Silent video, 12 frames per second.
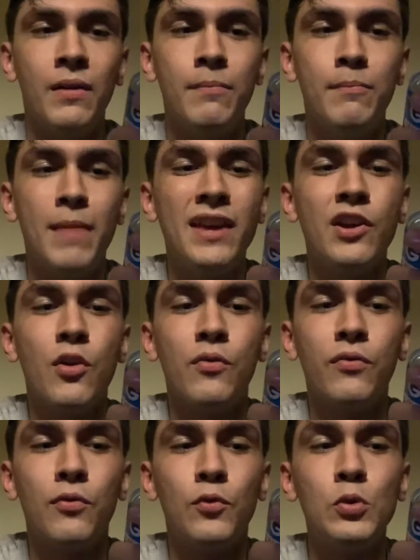mango
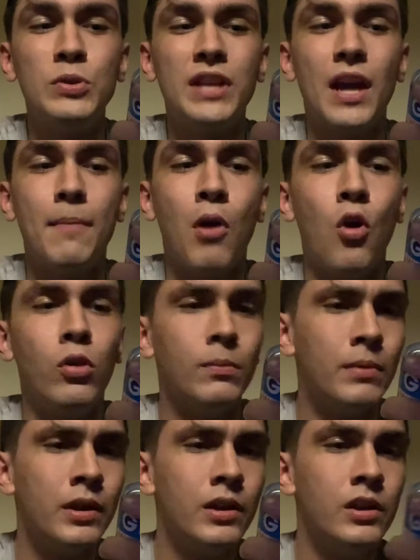fruit
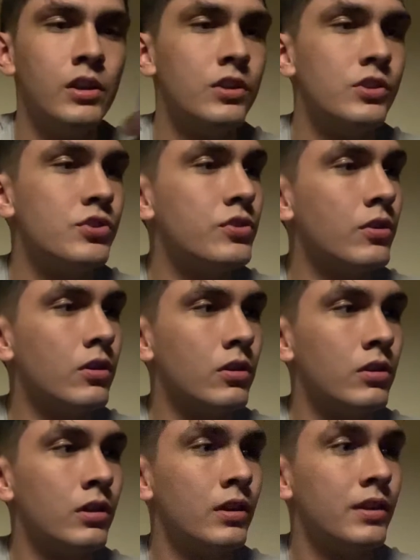pulp,
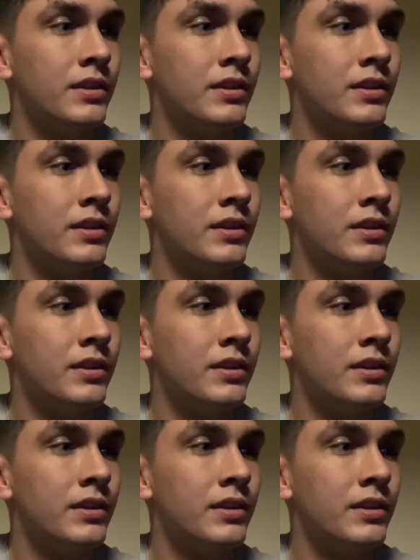sugar,